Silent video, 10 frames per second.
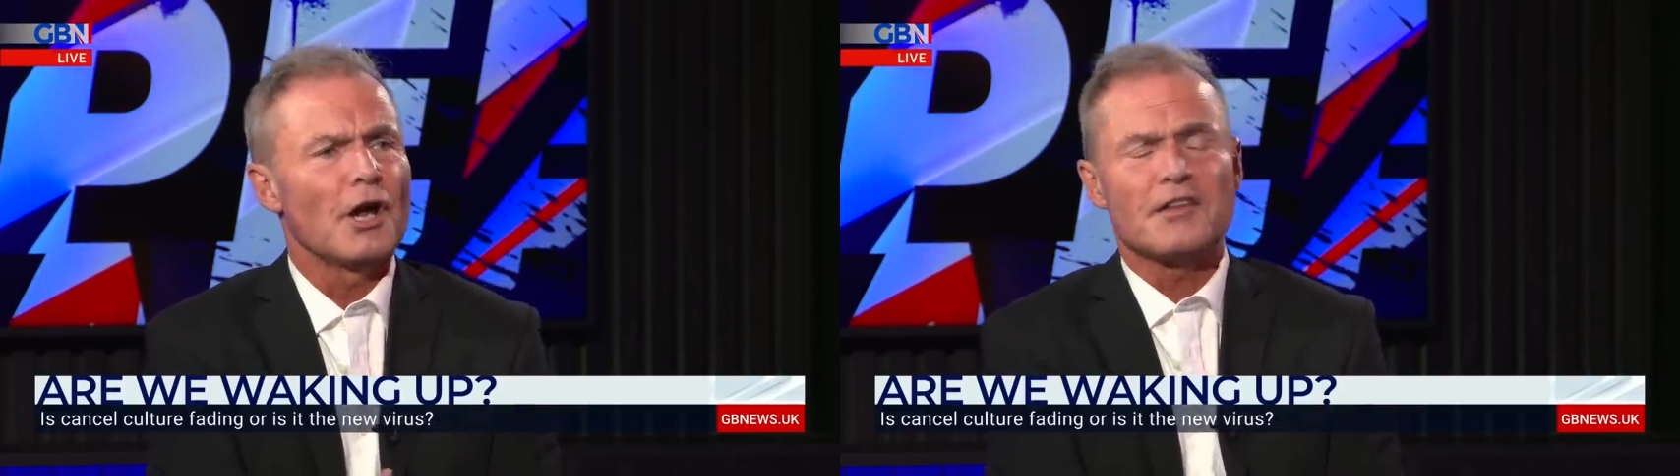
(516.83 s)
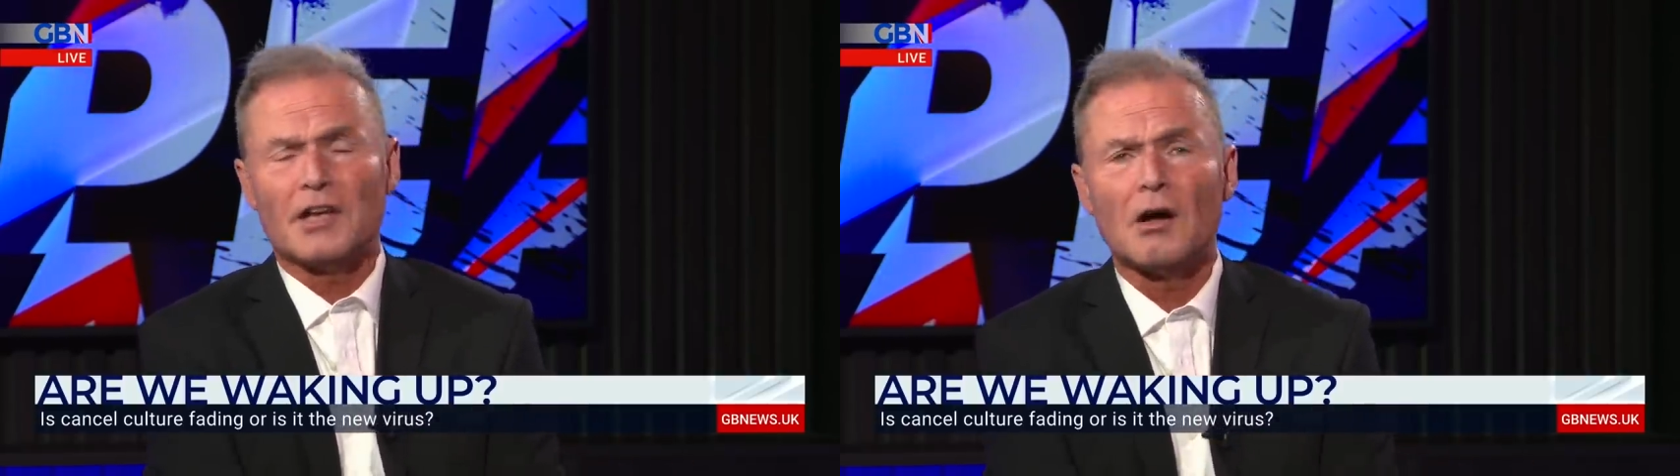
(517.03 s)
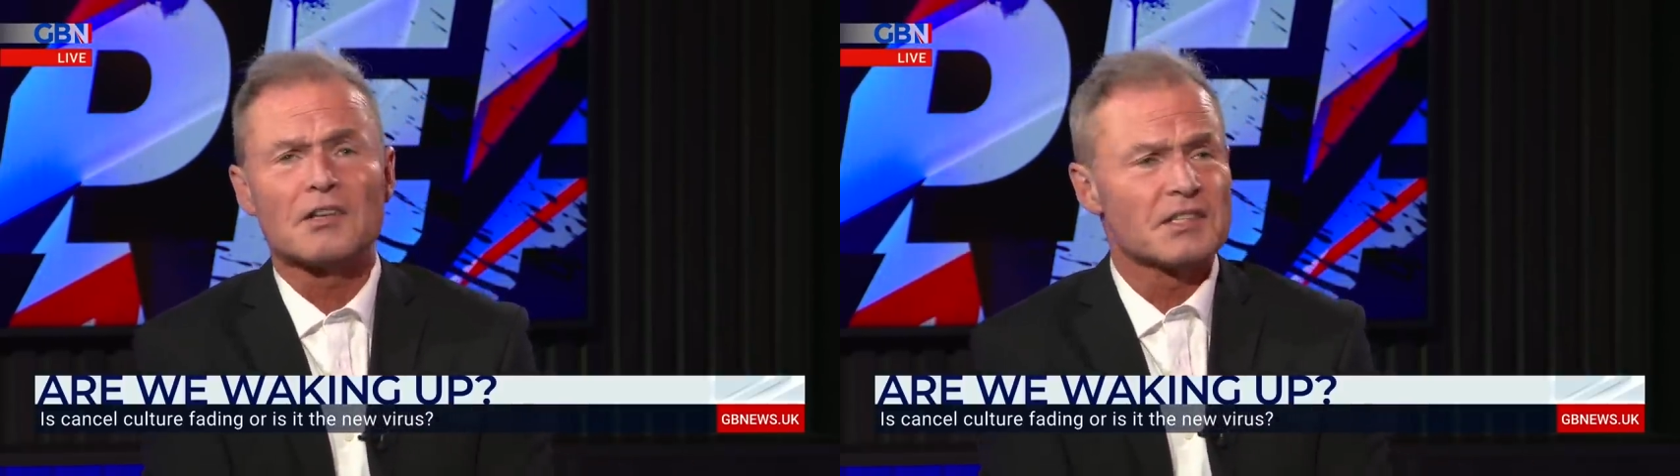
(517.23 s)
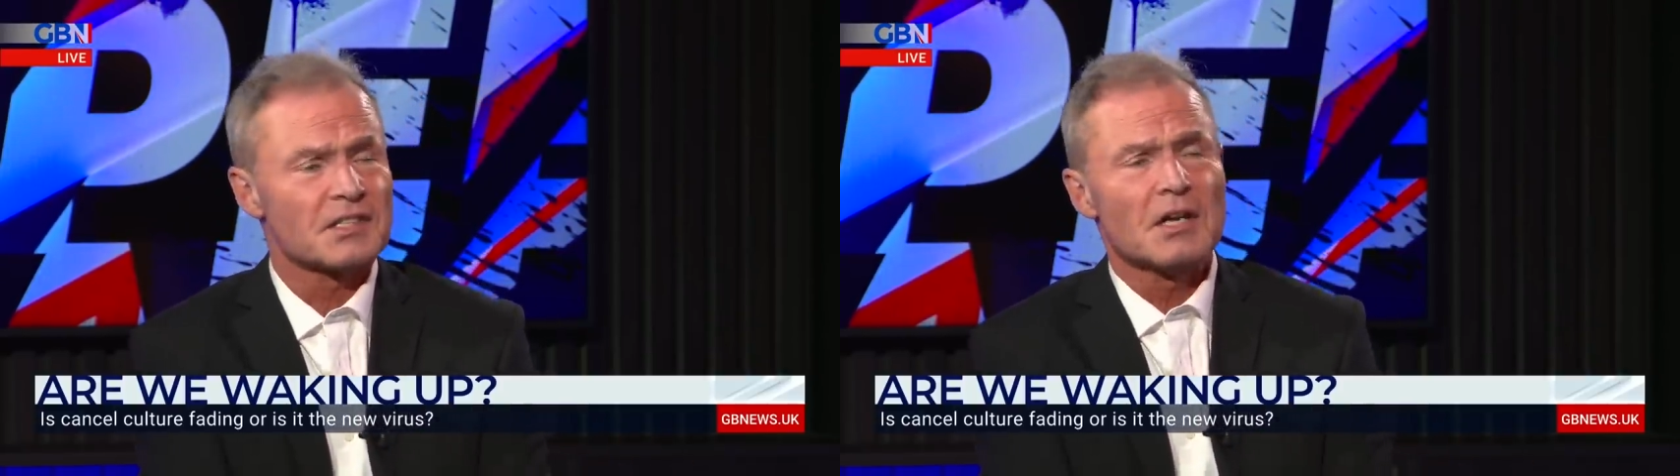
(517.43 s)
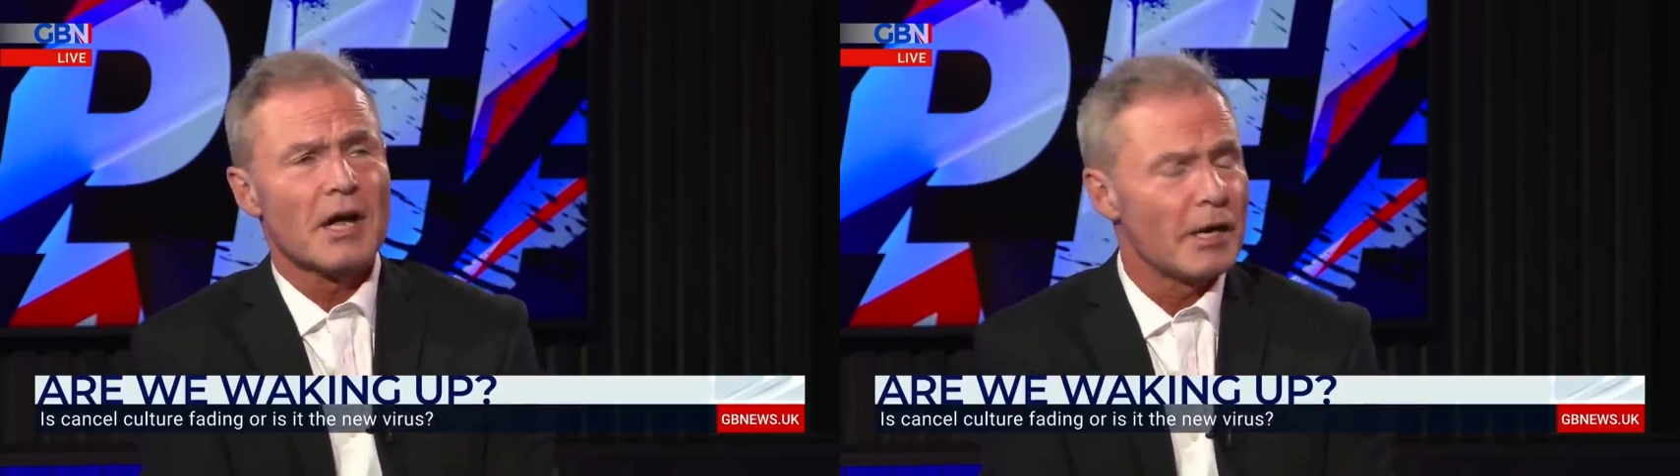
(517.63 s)
And I think ours
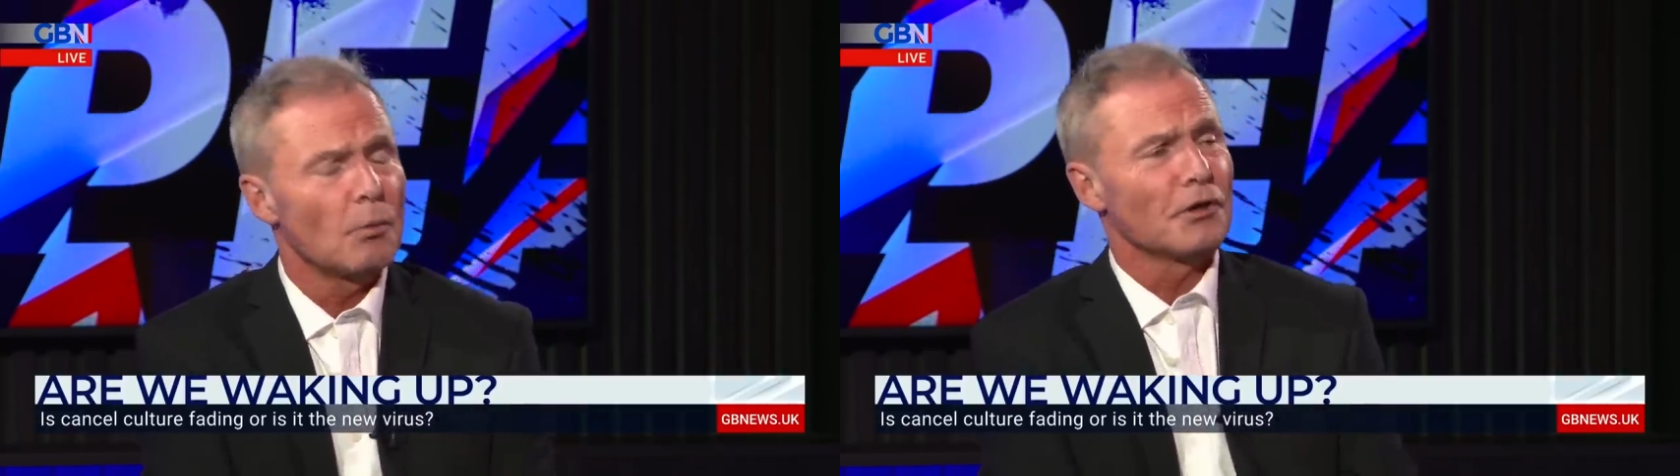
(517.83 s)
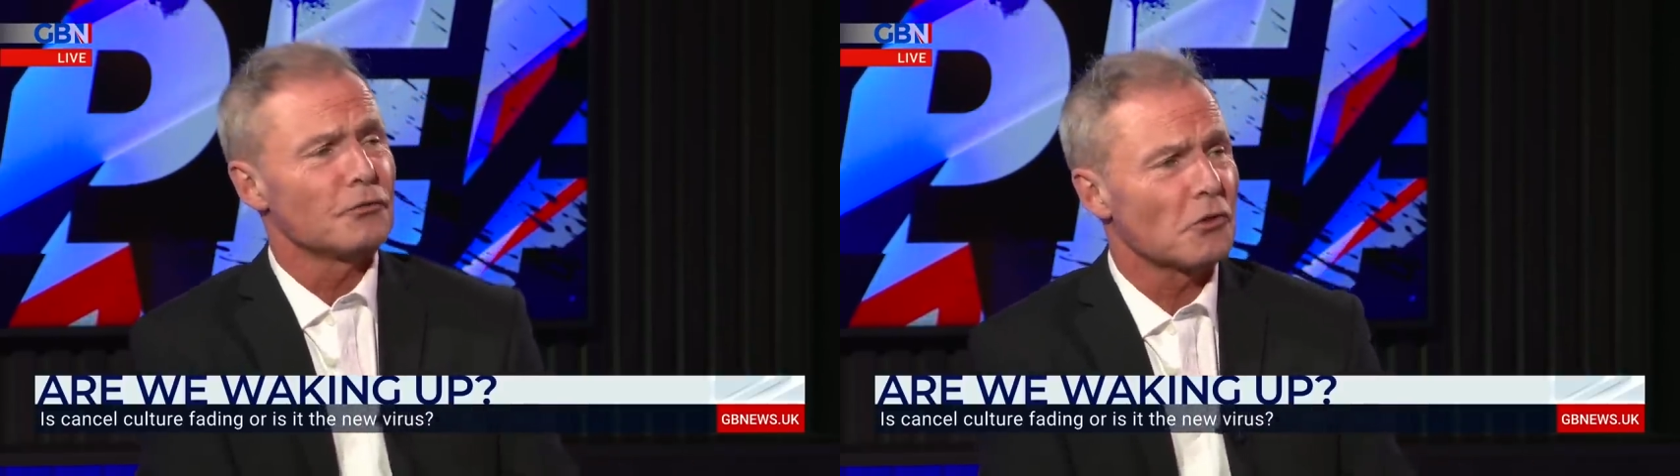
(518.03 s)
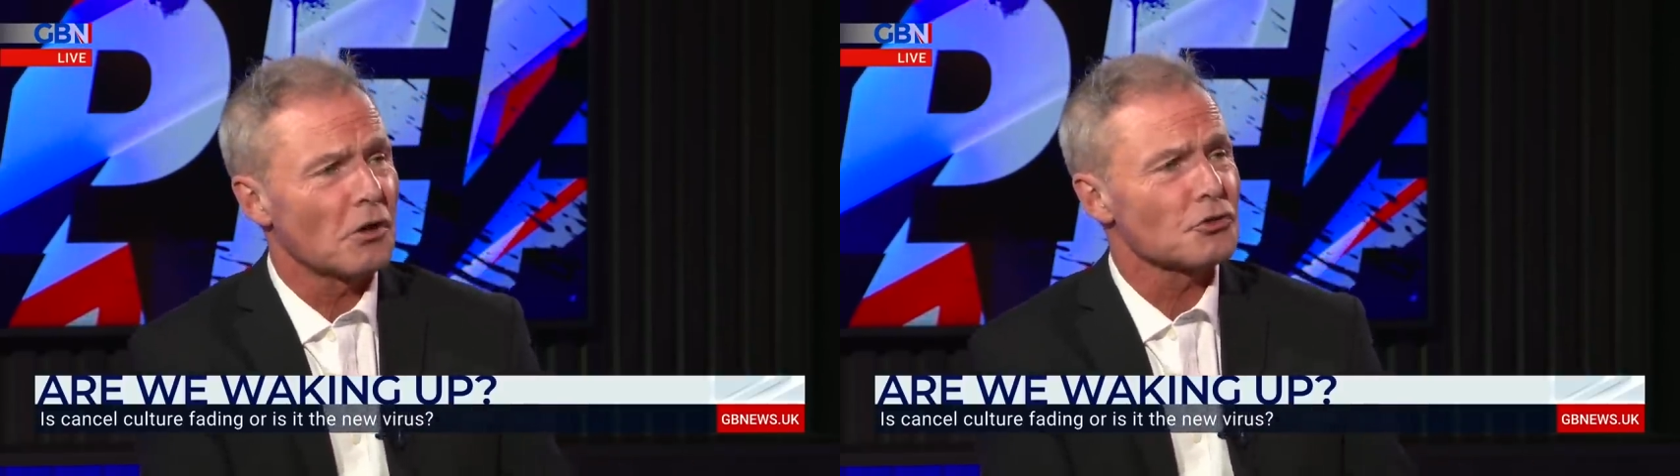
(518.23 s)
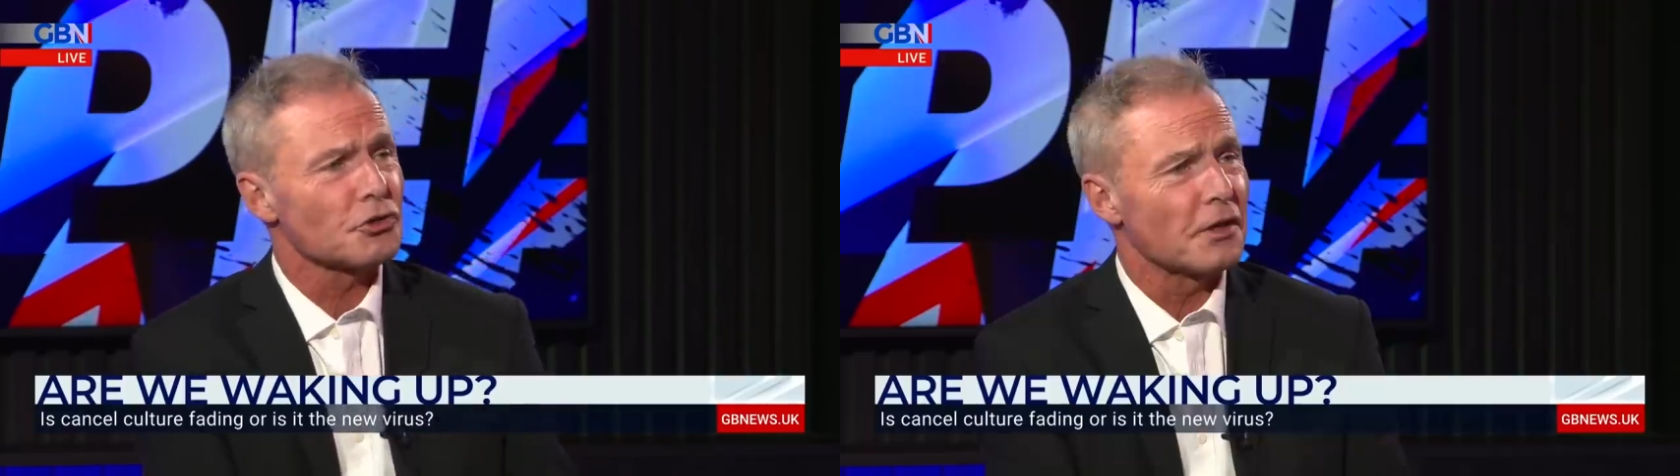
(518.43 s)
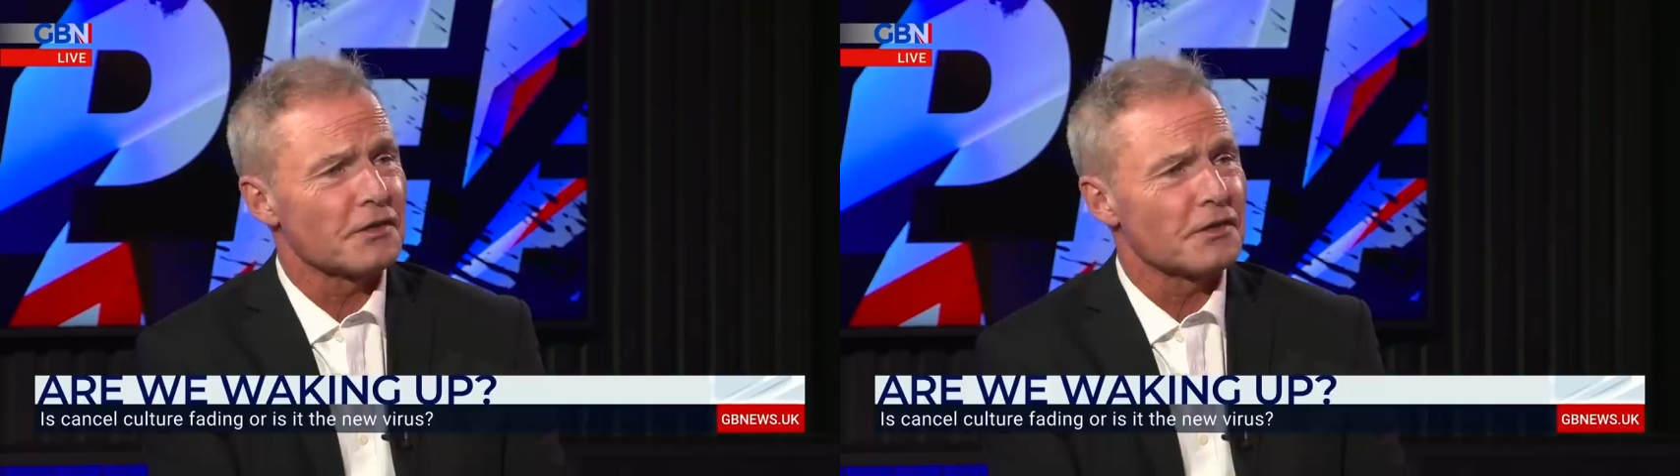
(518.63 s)
is a wonderful culture.